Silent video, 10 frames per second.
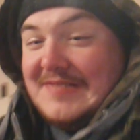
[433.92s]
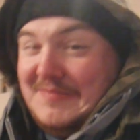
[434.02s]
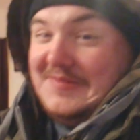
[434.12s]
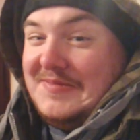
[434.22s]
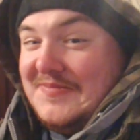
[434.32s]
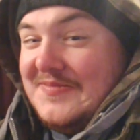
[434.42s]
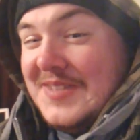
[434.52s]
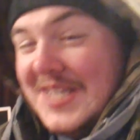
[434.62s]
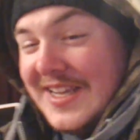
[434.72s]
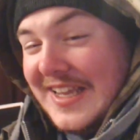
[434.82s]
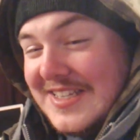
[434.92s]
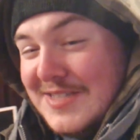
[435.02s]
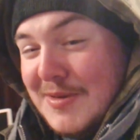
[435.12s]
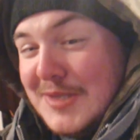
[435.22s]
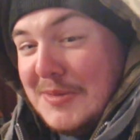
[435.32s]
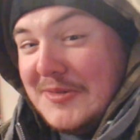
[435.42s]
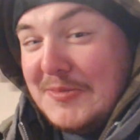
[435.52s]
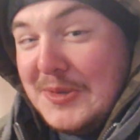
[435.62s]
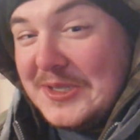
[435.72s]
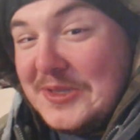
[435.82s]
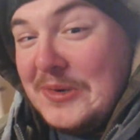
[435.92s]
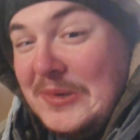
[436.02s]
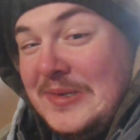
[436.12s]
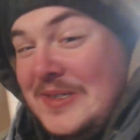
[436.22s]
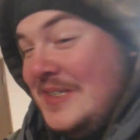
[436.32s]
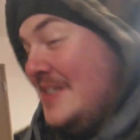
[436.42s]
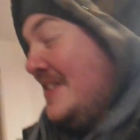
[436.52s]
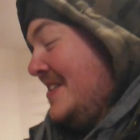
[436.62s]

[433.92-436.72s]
it's because I guess I'm a little bit of a pussy too.